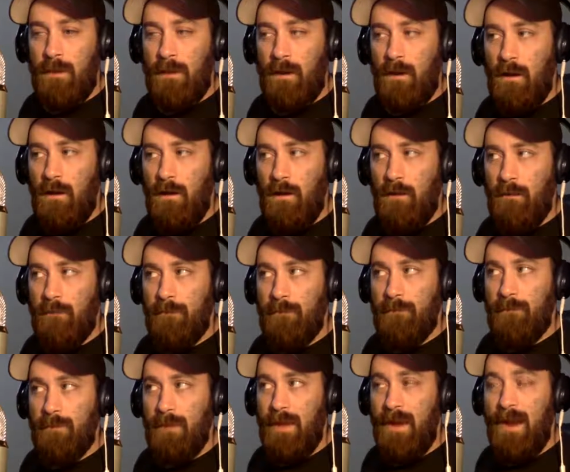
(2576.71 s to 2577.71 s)
And
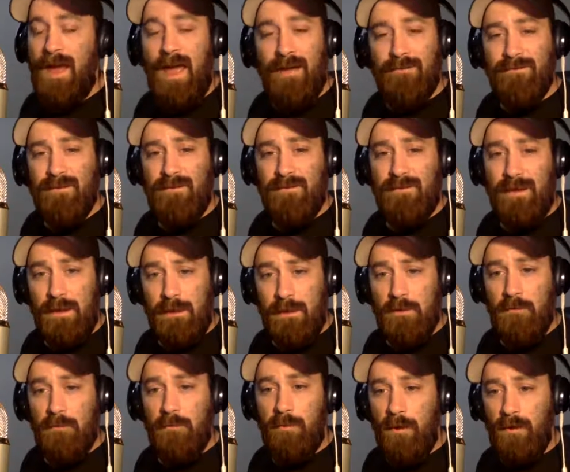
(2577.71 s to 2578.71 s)
I have to say,
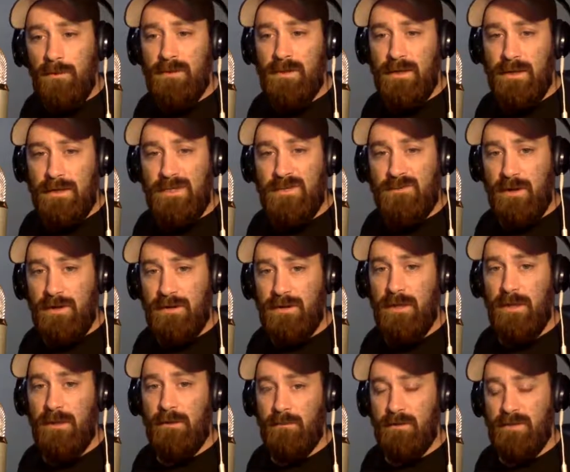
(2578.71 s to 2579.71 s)
though, Paul Daly's
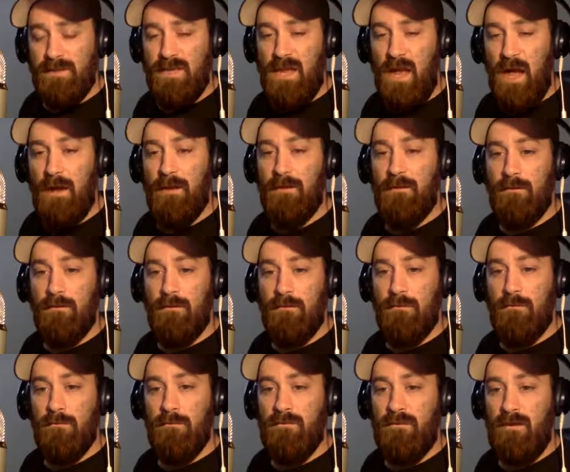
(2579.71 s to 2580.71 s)
wrestling was not
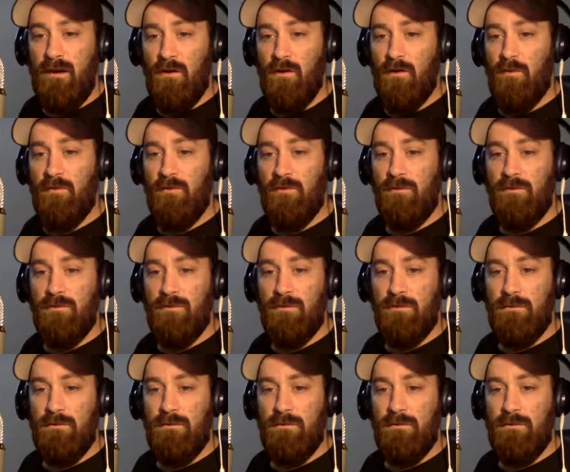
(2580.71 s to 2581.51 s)
terrible.